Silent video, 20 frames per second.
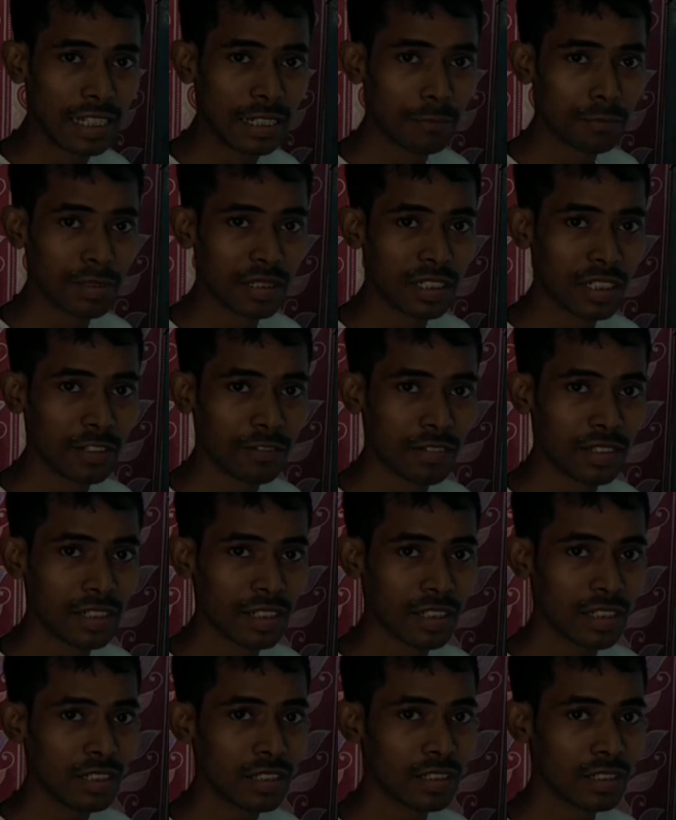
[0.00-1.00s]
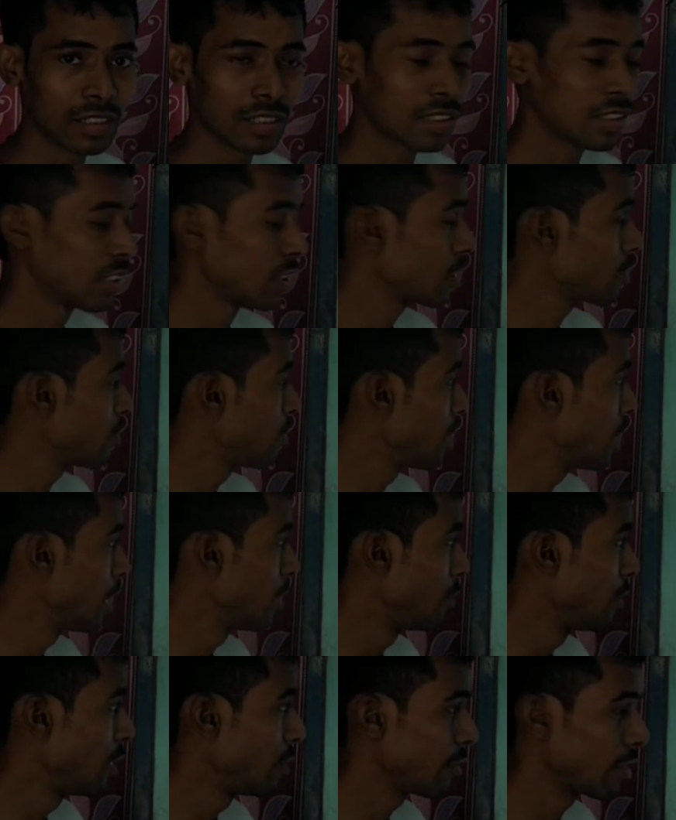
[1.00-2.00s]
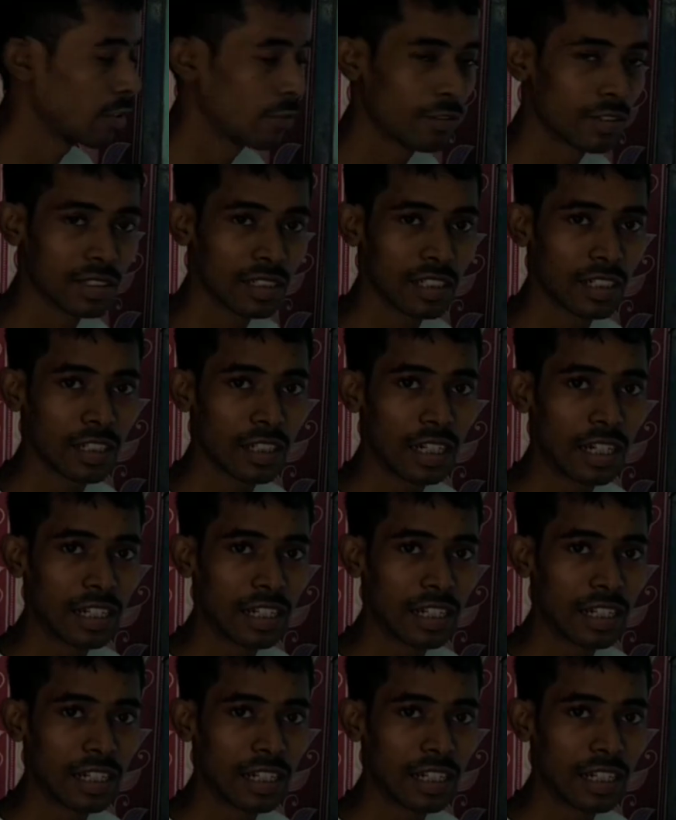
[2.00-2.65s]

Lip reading: have been given here. Okay, so I am leaving over there,